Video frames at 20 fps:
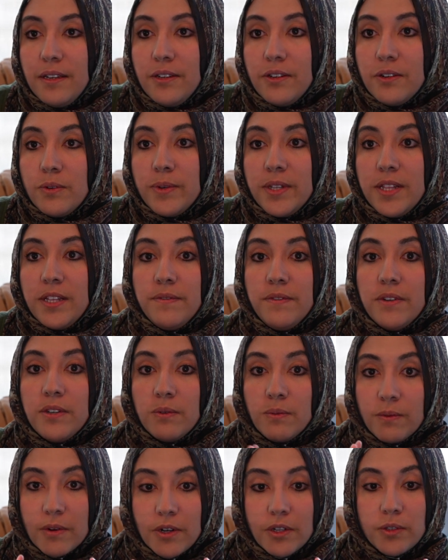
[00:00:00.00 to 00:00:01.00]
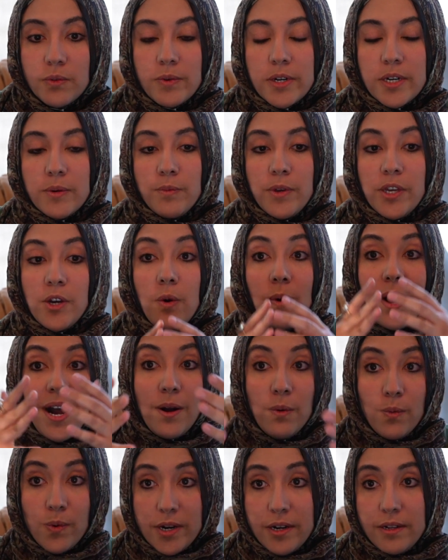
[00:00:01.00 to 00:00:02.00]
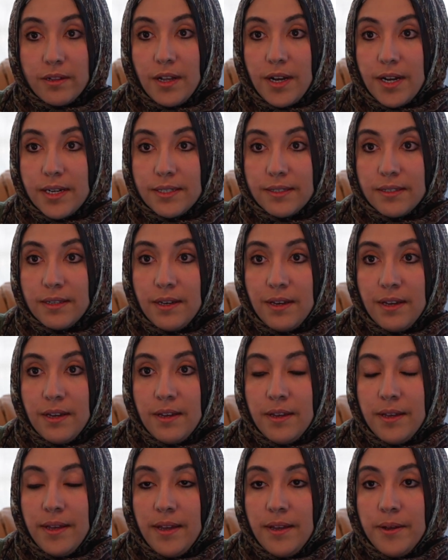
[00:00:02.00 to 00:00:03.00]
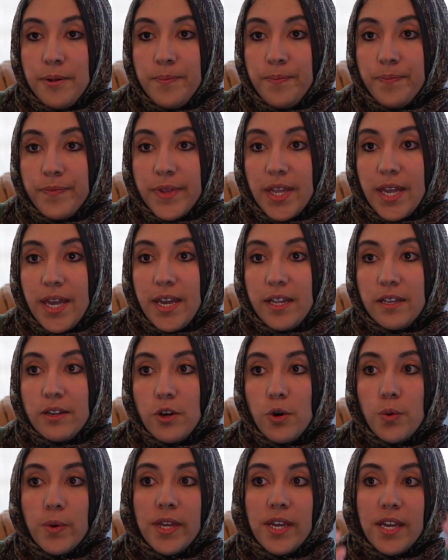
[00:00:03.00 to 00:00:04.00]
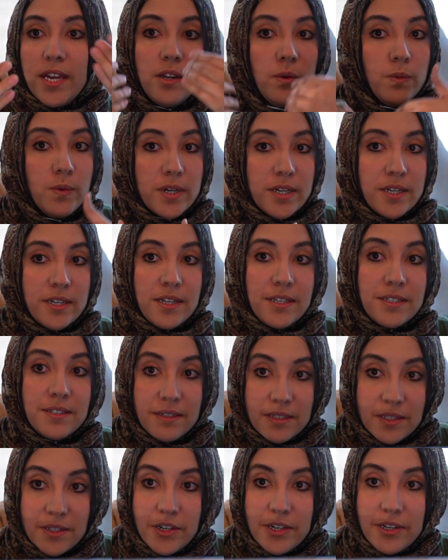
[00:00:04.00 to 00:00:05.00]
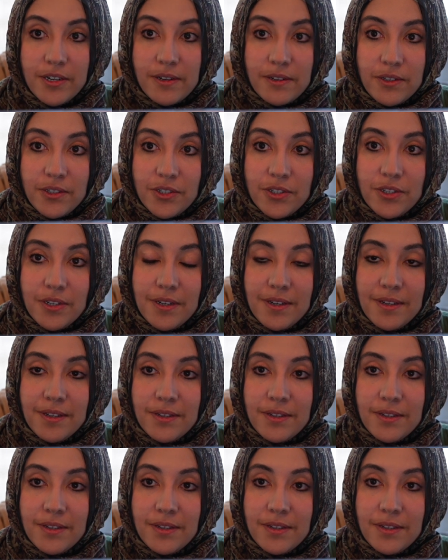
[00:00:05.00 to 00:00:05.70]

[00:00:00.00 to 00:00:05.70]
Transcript: You know, we live in a world where we go outward a lot and going inward is discouraged.